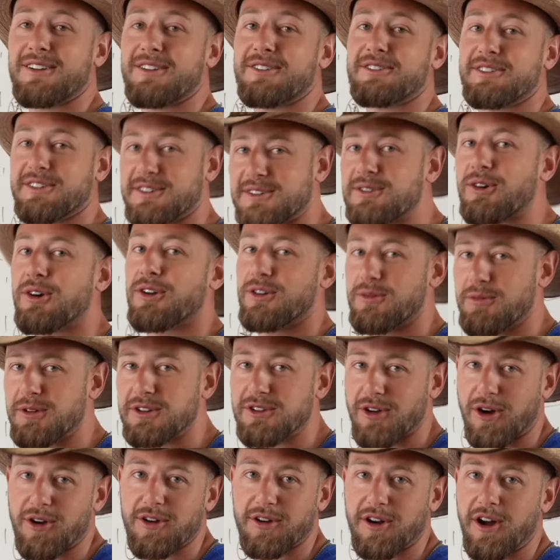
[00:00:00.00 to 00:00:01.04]
she's going to be
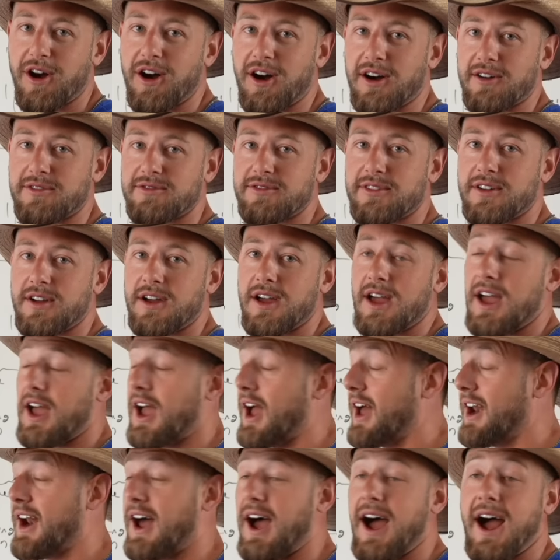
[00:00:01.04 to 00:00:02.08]
turned off.
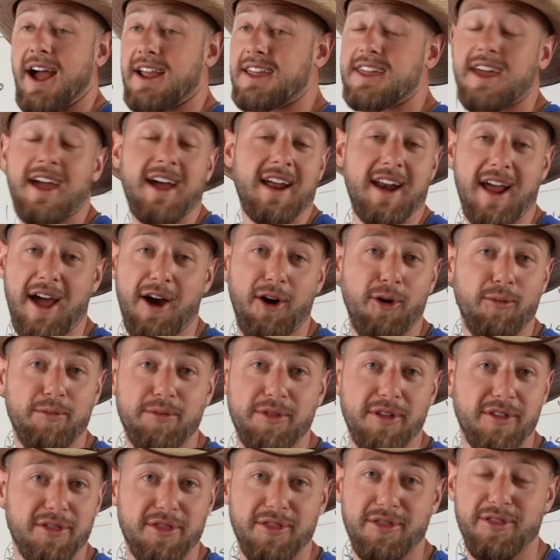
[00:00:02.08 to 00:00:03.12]
And I can't help
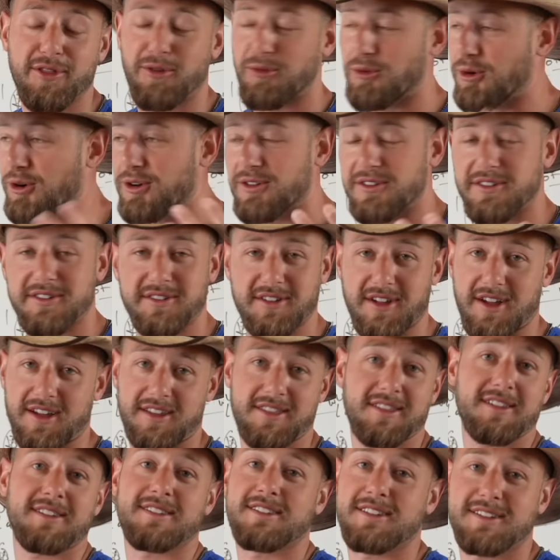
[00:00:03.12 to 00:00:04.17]
that the world is like
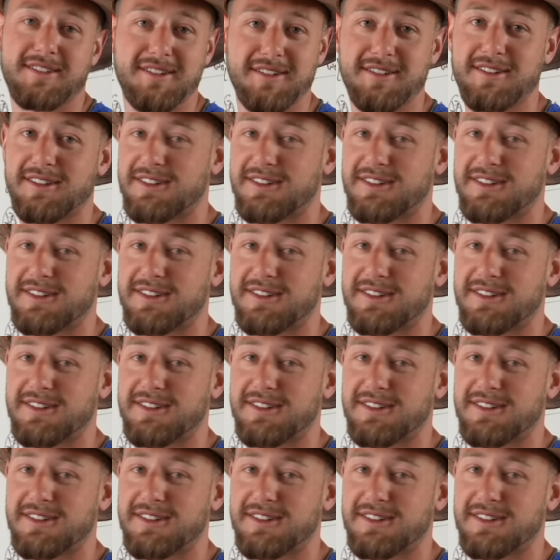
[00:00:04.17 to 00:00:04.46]
this. This is